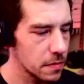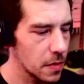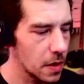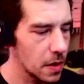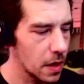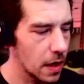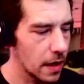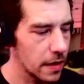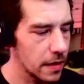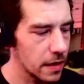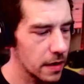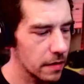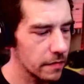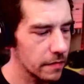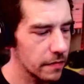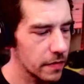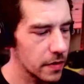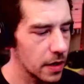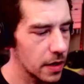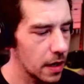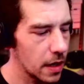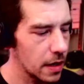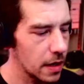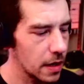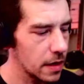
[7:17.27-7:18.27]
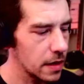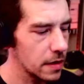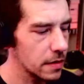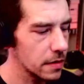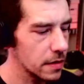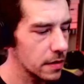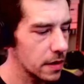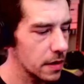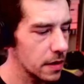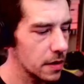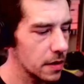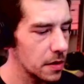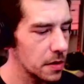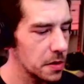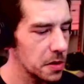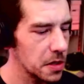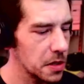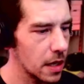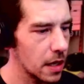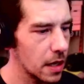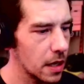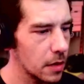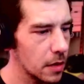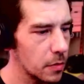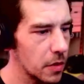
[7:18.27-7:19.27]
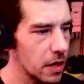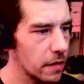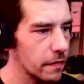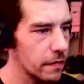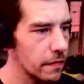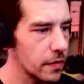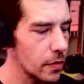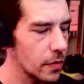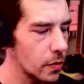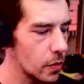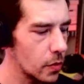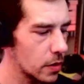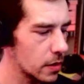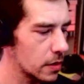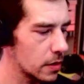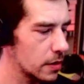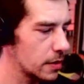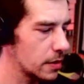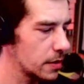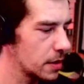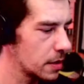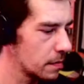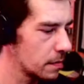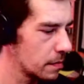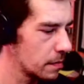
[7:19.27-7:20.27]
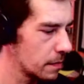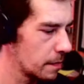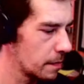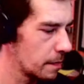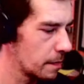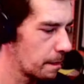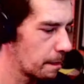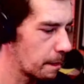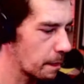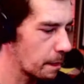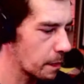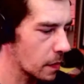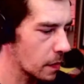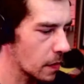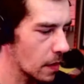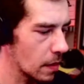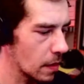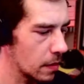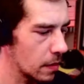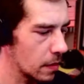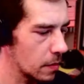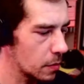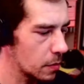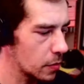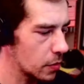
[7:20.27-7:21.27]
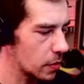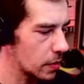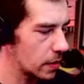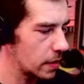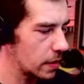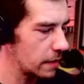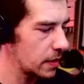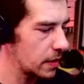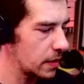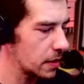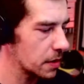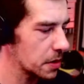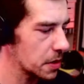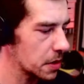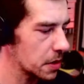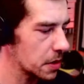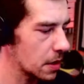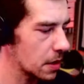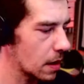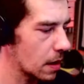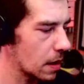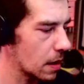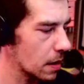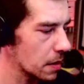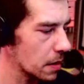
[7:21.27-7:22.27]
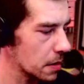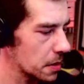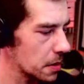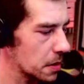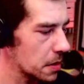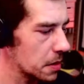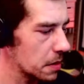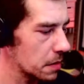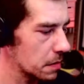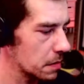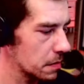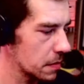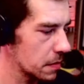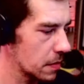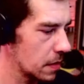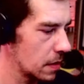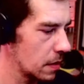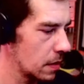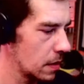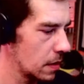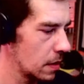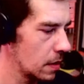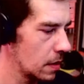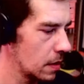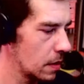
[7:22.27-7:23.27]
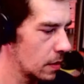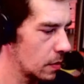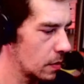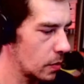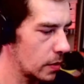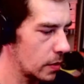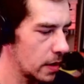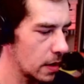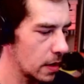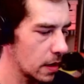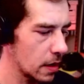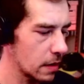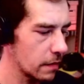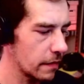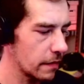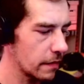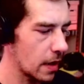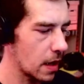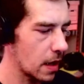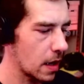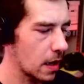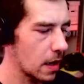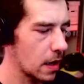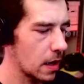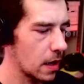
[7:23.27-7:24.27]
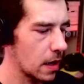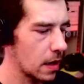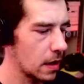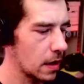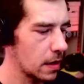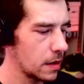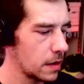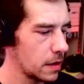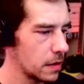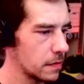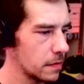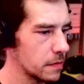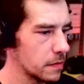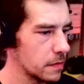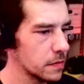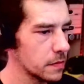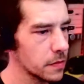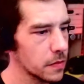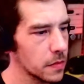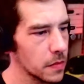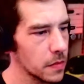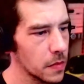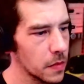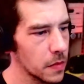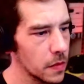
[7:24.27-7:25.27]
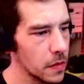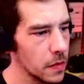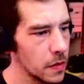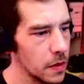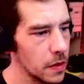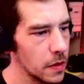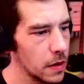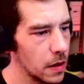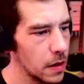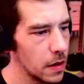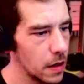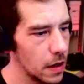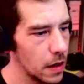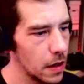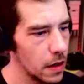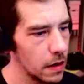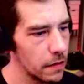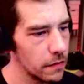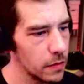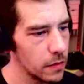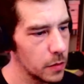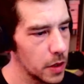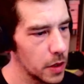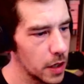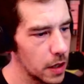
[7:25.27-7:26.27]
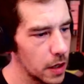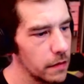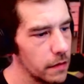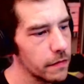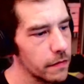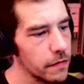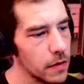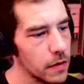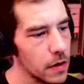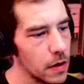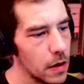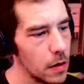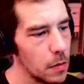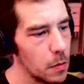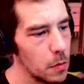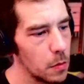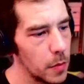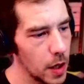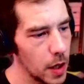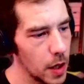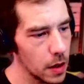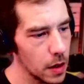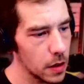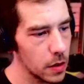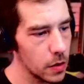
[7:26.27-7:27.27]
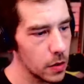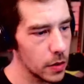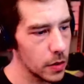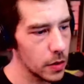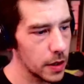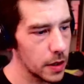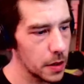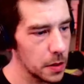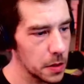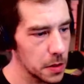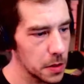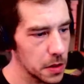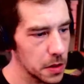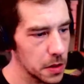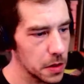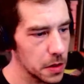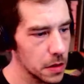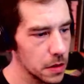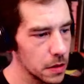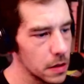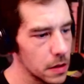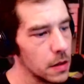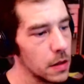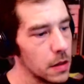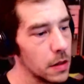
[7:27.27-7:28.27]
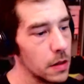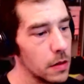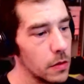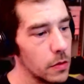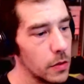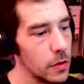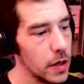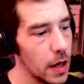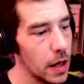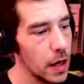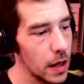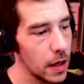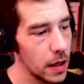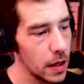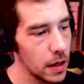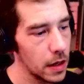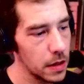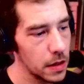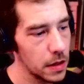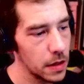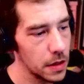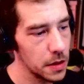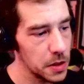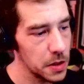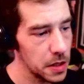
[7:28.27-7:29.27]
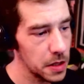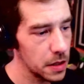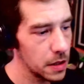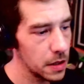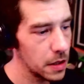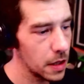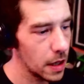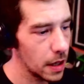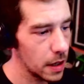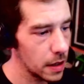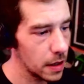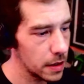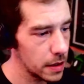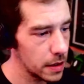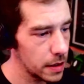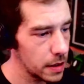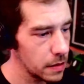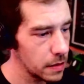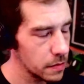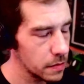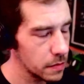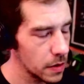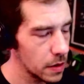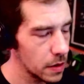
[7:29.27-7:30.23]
lined up for today is Anime for the World. Previous talks, we have had everybody from Buckcoins. We had Asid Ali,